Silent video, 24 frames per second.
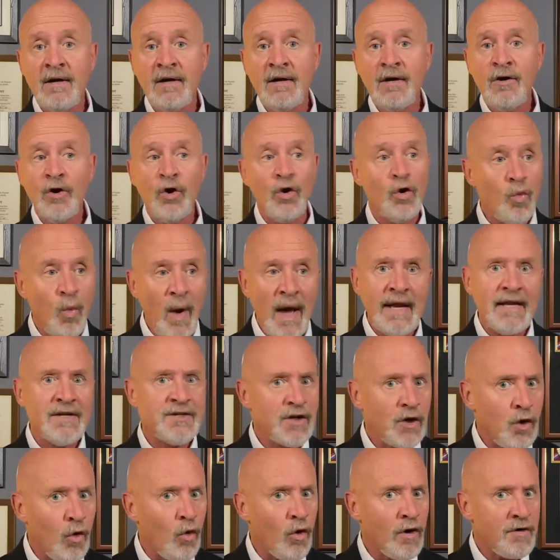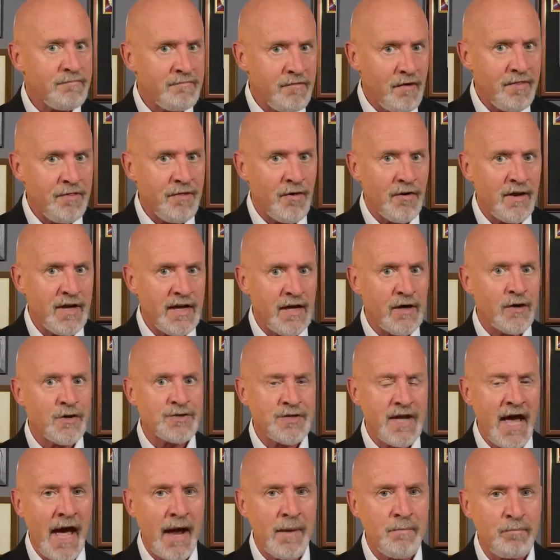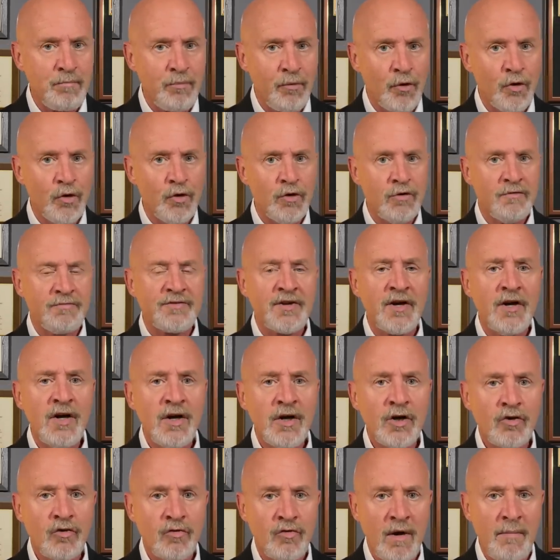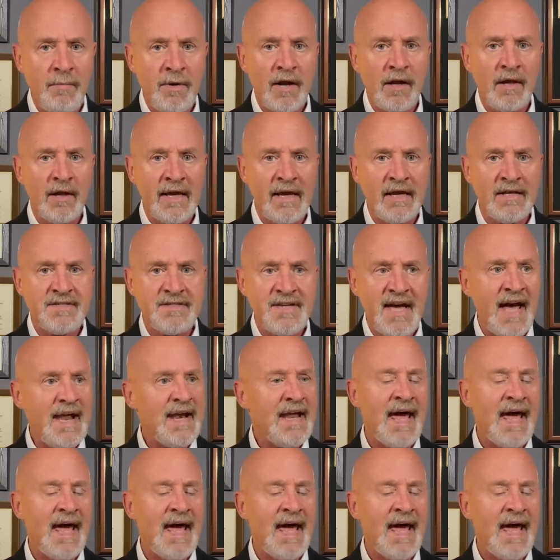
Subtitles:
who went into court for 30 years and proved criminal intent.